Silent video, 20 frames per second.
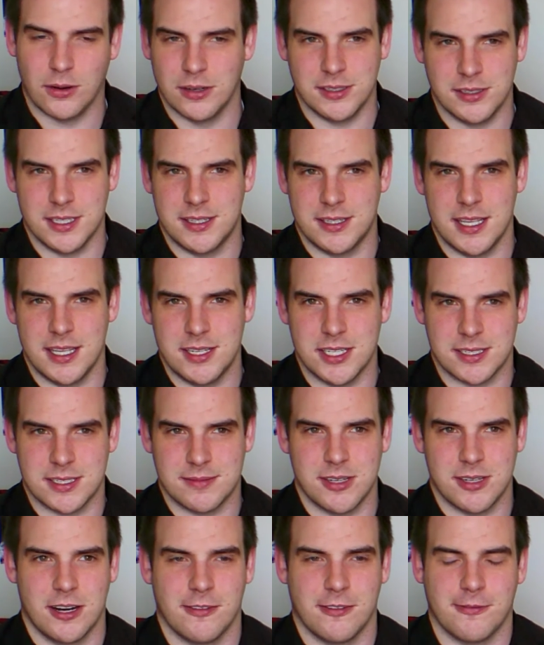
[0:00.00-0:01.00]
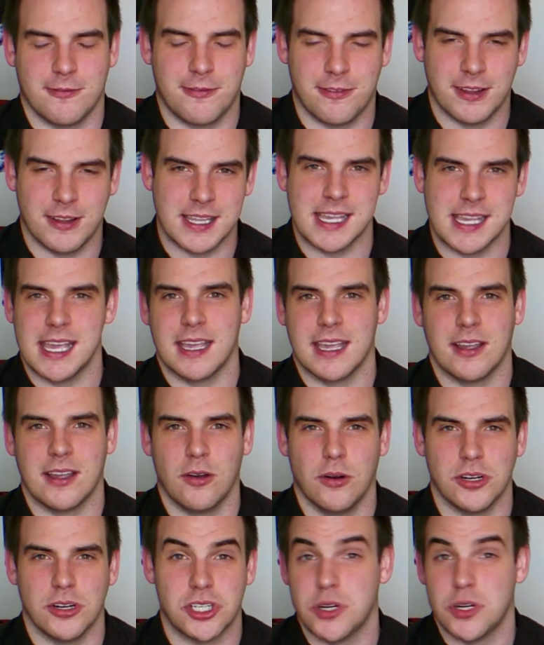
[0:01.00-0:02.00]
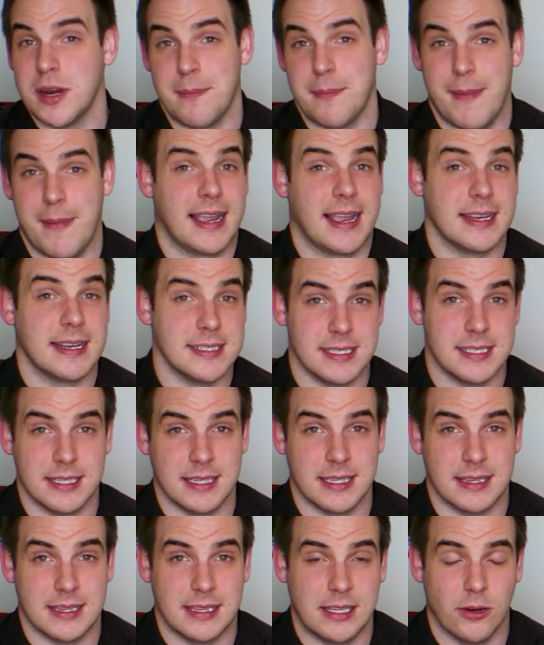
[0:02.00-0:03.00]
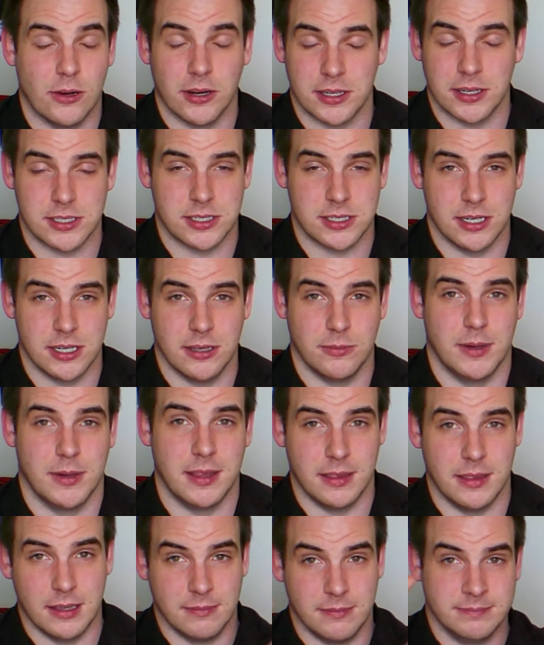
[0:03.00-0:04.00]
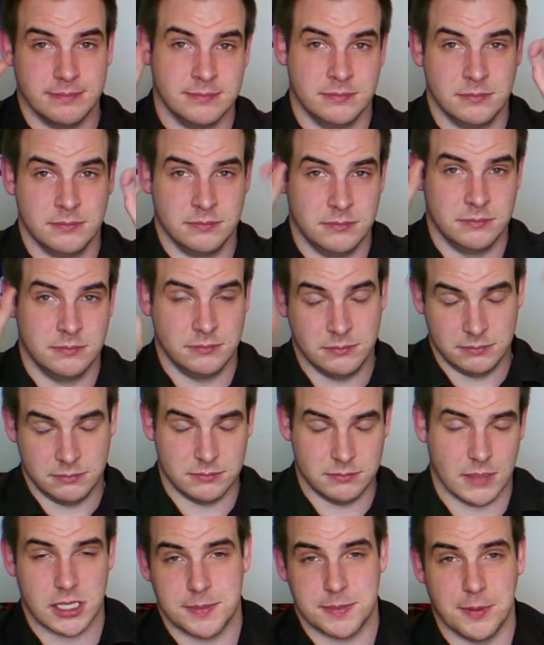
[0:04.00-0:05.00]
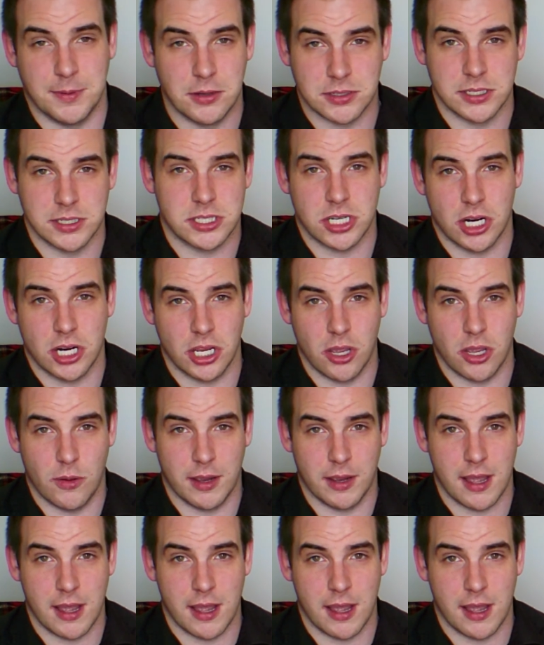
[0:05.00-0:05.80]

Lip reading: did they just start fleeing or shooting back into the orchestra when the explosion started going